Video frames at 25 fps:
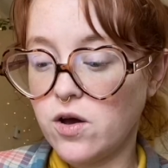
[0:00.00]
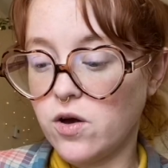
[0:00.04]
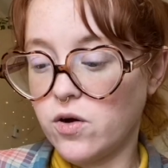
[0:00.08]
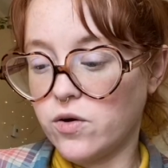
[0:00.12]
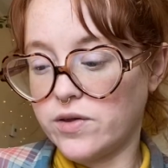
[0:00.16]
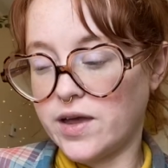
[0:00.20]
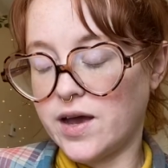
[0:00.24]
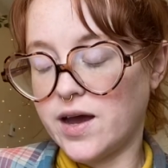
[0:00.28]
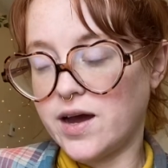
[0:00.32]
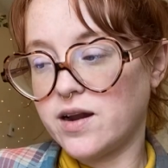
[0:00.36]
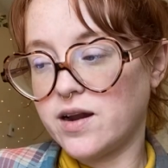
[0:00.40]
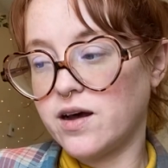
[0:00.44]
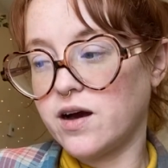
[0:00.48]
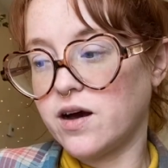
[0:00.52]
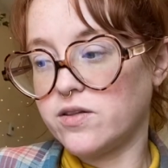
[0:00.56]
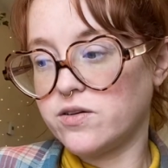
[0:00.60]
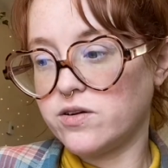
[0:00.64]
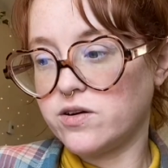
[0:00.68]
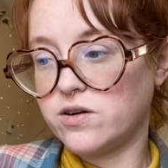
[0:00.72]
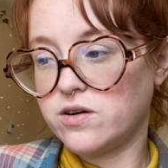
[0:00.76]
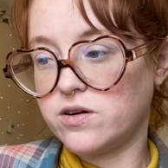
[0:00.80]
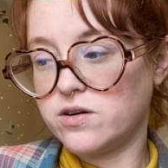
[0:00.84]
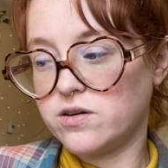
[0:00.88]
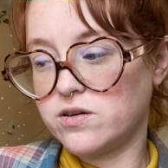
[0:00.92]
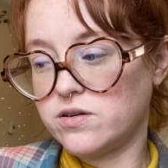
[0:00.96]
They had
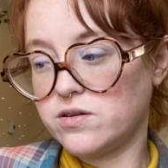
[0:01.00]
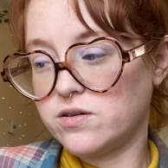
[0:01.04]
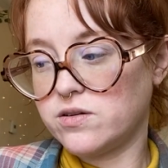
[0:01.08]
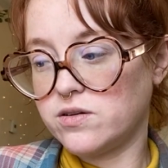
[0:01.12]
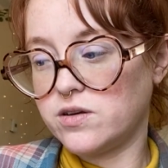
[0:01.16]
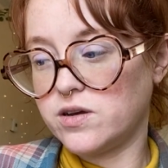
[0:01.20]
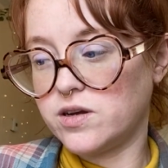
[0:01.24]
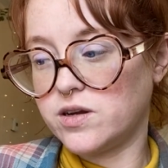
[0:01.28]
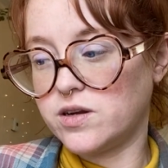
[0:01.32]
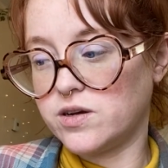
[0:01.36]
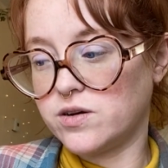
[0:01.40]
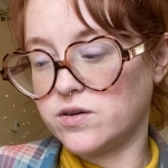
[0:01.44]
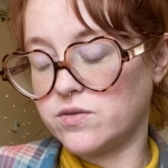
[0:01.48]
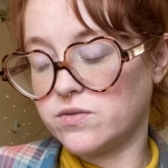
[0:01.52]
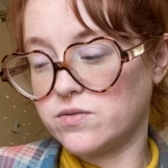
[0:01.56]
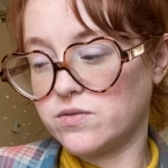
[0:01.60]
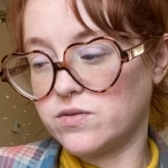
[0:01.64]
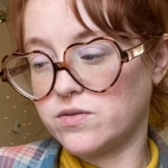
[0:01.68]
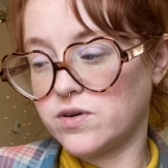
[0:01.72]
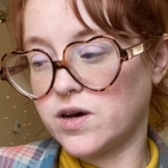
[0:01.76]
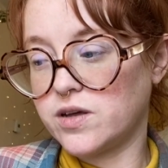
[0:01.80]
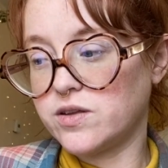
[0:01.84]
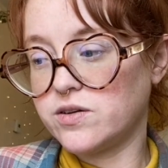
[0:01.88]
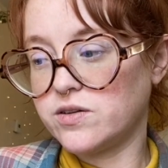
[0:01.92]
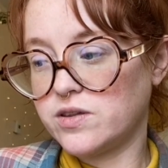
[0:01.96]
other, you know,
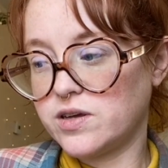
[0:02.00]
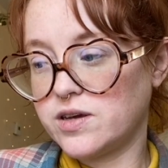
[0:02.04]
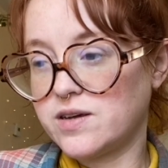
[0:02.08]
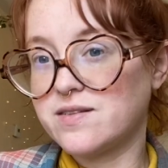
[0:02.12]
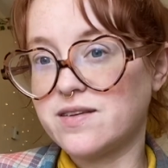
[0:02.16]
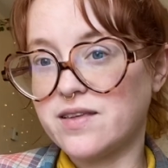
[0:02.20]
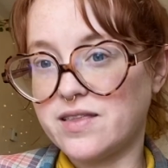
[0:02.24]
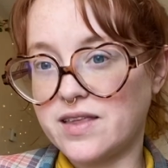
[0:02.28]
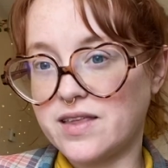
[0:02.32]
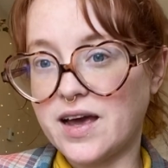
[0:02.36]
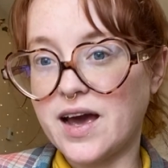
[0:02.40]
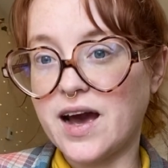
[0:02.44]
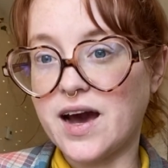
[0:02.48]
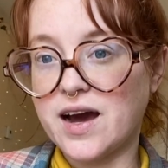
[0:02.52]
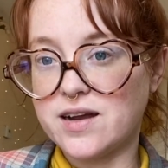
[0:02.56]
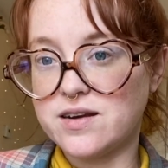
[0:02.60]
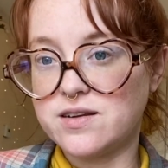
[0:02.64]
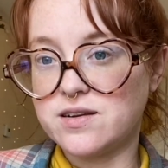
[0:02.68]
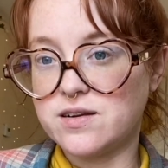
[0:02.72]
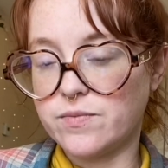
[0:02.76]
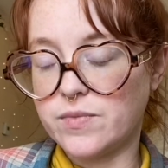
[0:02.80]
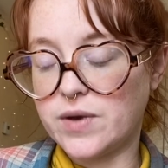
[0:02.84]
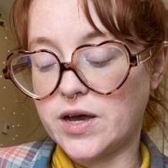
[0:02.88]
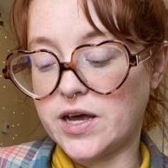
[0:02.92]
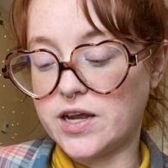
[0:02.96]
other things that they had
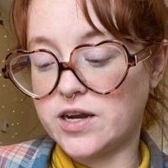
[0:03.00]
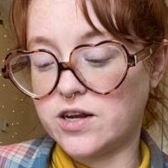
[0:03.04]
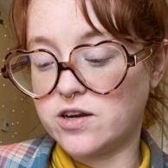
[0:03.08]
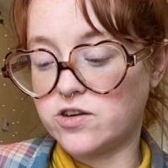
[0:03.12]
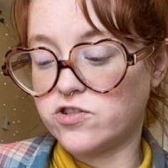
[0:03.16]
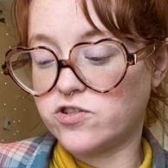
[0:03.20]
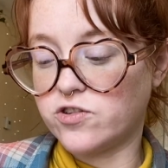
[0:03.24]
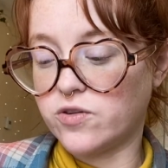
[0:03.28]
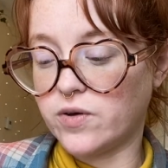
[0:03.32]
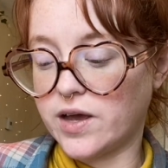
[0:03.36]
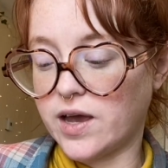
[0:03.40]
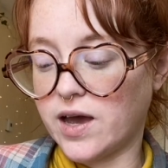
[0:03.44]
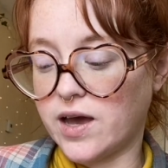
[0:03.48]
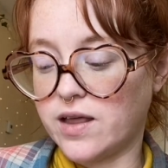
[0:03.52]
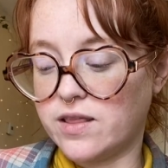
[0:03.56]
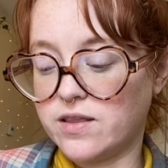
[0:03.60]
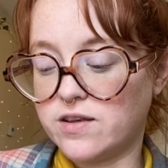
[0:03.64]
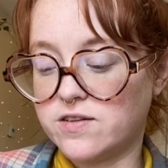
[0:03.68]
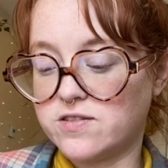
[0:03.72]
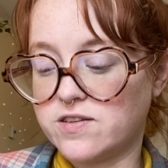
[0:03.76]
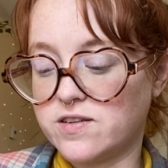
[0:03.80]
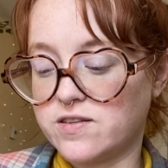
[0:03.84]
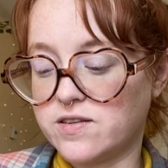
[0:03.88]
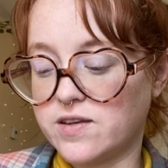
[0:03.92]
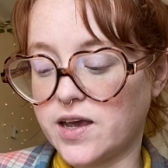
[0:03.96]
to manage. So again,
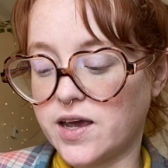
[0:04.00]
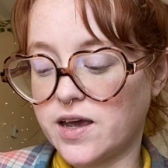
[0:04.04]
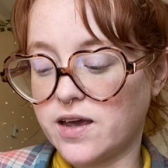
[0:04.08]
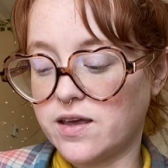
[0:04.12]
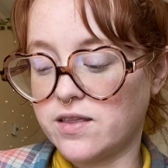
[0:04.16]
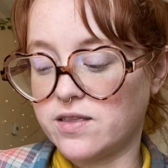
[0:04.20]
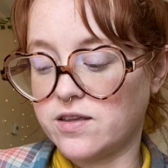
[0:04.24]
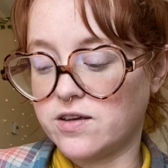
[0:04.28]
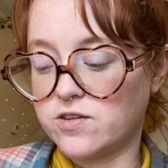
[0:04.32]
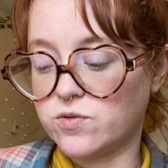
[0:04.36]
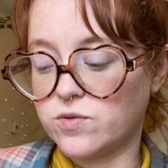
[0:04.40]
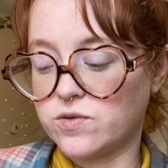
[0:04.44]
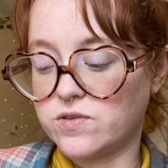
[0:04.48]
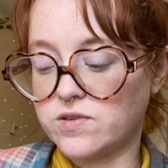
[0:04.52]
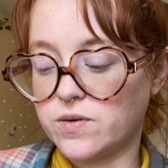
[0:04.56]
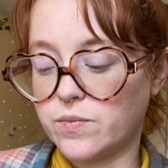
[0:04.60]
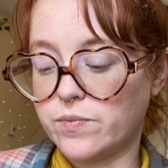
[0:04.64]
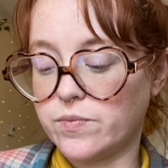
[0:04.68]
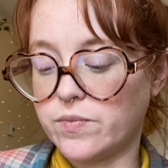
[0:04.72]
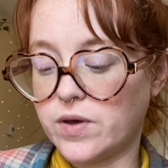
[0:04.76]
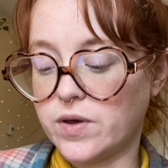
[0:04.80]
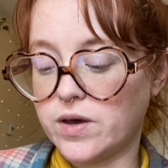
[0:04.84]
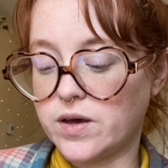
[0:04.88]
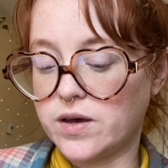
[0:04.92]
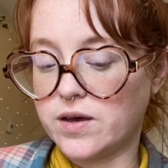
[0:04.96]
this is like this was a
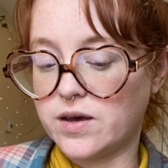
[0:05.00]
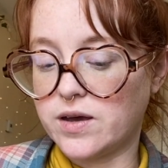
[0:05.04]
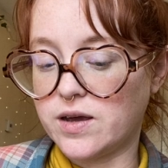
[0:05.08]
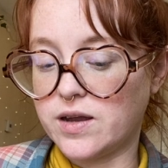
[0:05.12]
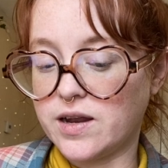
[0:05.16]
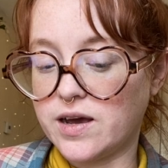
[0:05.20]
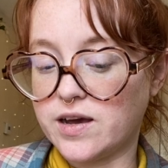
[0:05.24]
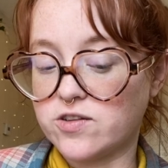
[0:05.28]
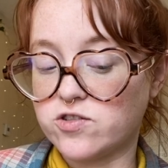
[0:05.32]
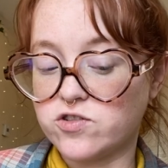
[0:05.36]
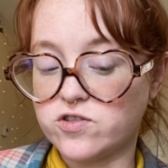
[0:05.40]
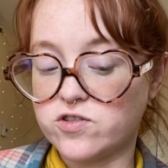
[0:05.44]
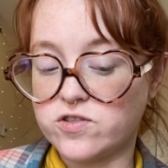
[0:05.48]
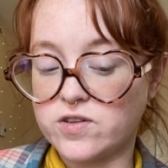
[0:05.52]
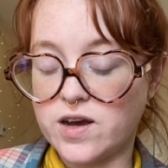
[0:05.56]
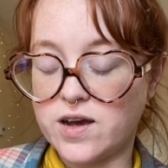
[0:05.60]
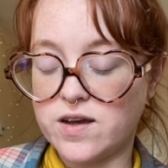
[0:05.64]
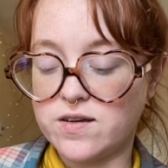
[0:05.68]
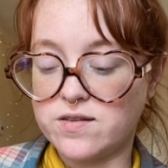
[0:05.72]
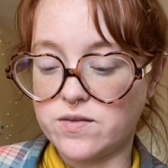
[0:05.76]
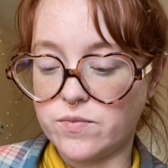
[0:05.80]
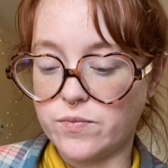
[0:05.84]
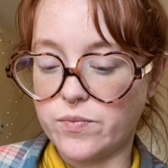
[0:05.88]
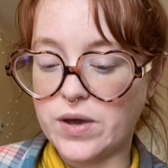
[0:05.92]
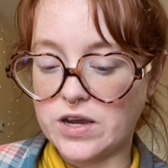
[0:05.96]
uh, an
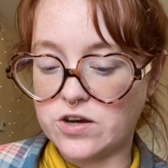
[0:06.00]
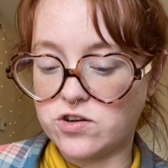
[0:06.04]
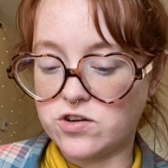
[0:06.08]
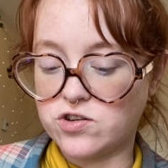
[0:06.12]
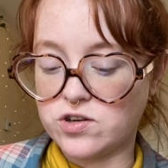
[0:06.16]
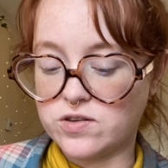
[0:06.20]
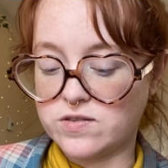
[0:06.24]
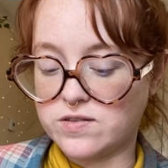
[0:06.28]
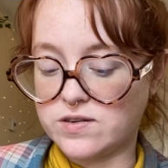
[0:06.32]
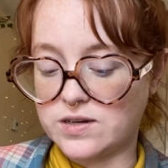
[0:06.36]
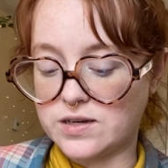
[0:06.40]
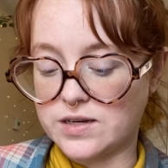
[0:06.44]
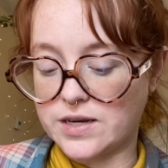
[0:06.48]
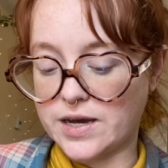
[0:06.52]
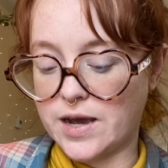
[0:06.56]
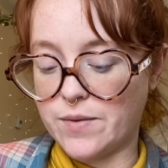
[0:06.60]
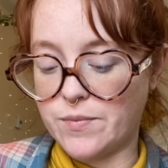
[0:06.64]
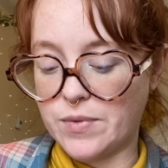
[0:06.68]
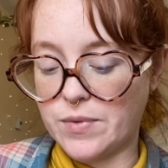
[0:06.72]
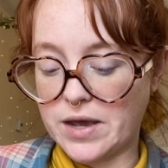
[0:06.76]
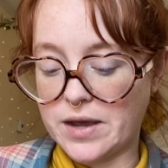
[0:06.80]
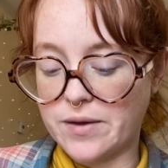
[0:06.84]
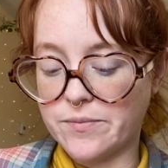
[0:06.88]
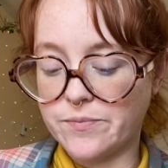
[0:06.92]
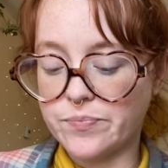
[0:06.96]
exercise in patience and
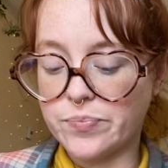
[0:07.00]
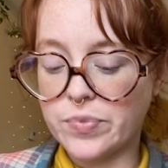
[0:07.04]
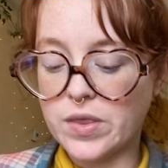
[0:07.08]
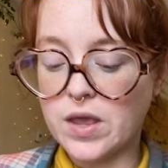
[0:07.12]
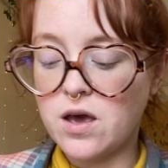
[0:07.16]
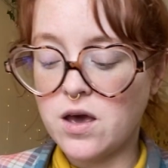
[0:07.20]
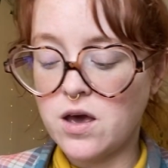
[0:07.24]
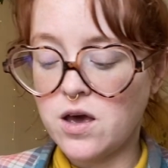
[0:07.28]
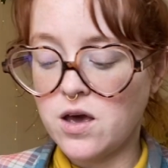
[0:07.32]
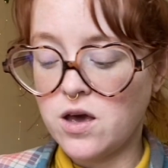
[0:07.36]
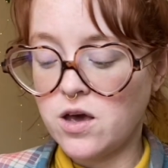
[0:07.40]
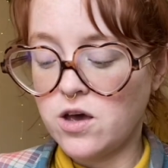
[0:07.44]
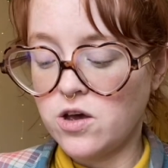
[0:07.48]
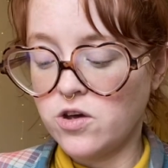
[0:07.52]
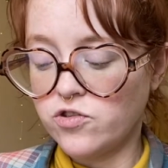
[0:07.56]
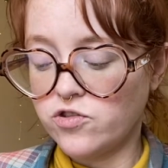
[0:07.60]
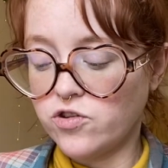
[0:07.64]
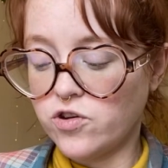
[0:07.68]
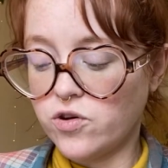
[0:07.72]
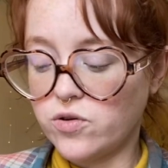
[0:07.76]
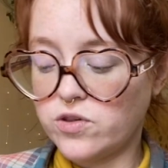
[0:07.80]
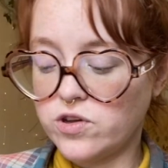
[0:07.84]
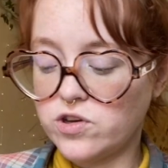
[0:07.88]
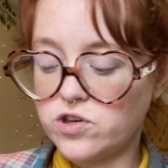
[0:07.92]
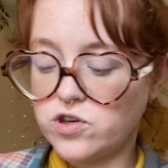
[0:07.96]
timing.
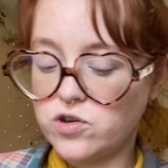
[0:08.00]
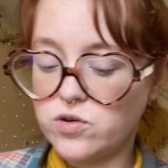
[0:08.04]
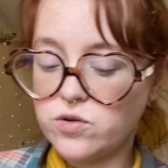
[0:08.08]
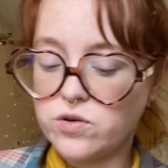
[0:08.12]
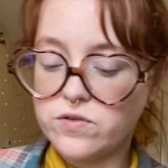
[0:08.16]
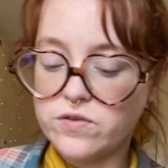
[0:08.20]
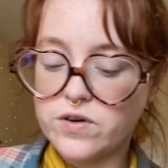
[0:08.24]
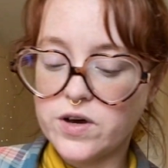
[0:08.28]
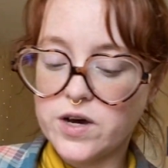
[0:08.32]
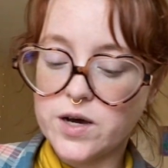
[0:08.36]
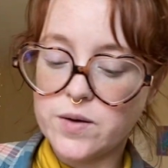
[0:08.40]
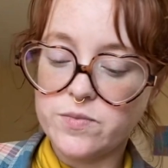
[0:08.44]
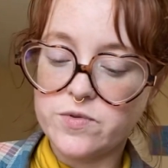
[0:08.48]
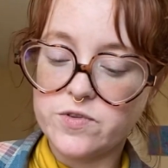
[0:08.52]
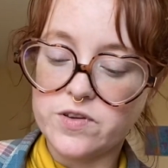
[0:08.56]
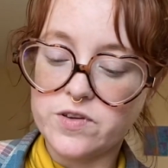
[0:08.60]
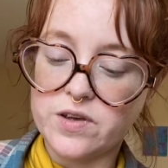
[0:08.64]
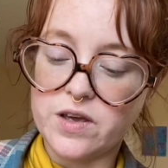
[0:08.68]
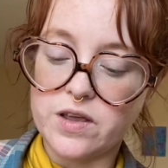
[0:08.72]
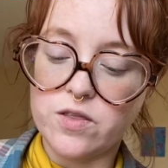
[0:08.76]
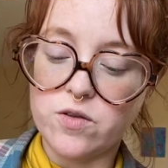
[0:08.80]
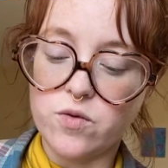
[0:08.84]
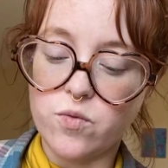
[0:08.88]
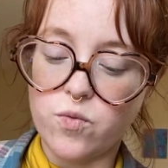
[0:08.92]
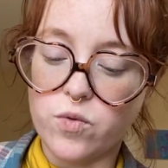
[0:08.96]
So the two of cups
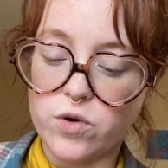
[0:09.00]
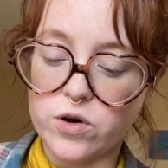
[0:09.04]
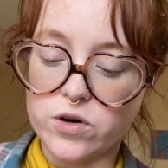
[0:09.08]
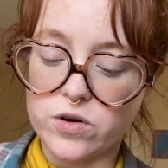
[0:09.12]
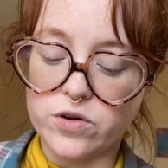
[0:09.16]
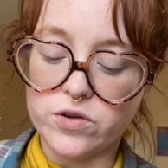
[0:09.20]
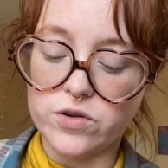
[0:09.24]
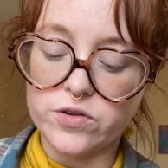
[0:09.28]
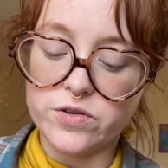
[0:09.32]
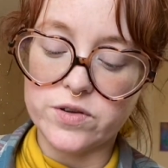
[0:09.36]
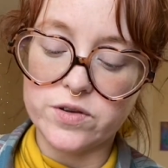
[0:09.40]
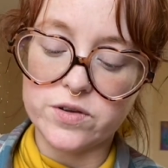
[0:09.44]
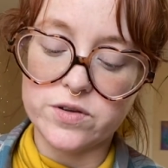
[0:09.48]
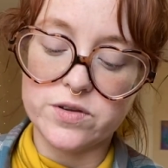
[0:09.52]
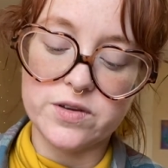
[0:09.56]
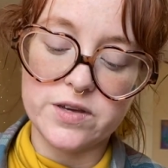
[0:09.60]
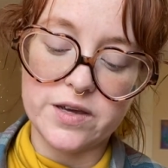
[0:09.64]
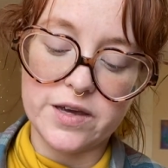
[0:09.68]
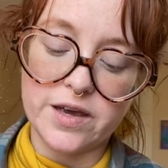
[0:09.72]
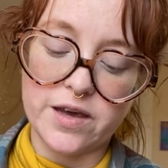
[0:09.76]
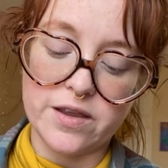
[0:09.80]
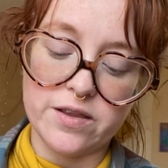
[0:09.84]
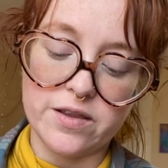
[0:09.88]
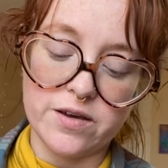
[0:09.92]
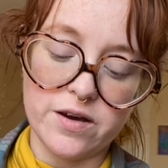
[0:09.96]
in the world
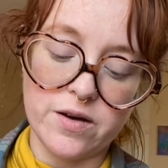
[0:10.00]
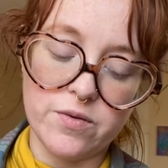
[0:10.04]
together.